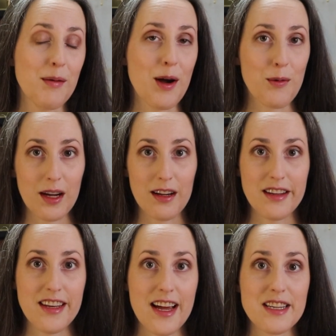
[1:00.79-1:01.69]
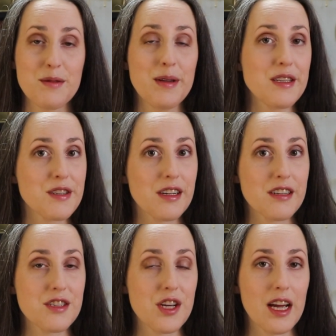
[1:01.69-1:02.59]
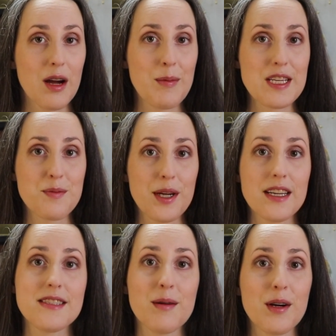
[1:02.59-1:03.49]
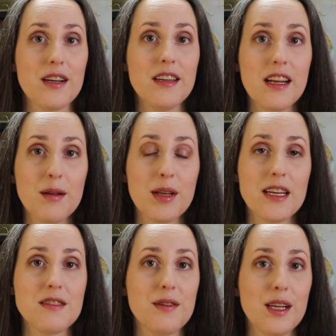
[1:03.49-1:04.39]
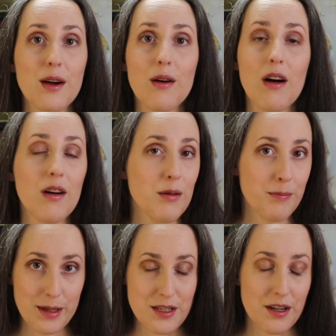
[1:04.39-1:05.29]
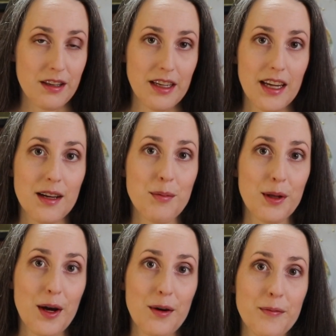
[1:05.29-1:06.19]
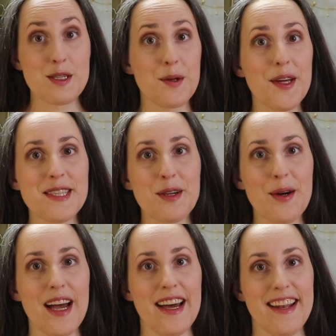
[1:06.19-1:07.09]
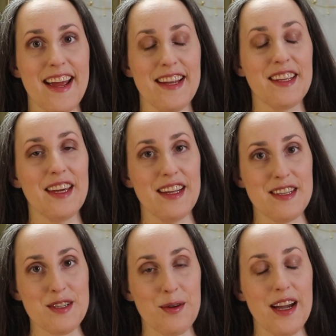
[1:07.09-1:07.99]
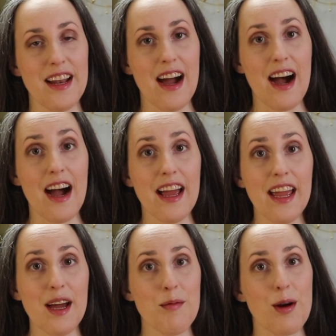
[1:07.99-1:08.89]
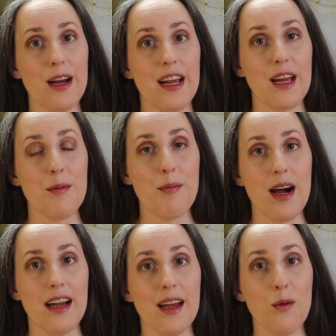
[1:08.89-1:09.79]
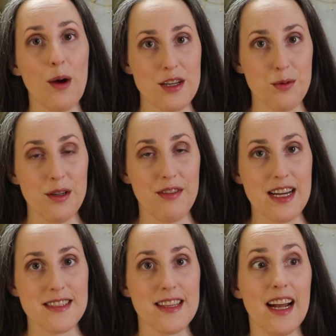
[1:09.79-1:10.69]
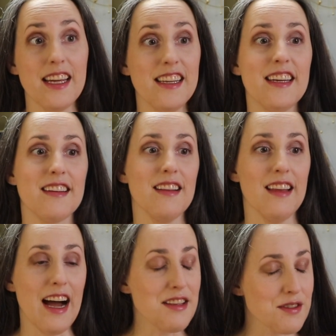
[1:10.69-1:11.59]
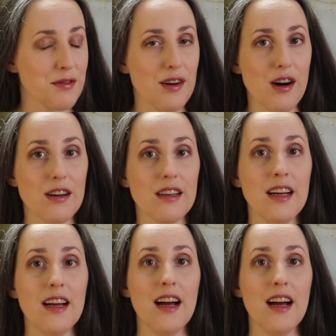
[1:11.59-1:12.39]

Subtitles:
about working on next, be sure to check out my spring and summer knitting plans video. I'll be sure to link it below. So let's go ahead and get into it. I am wearing my Wedgewood vest that I knit last fall.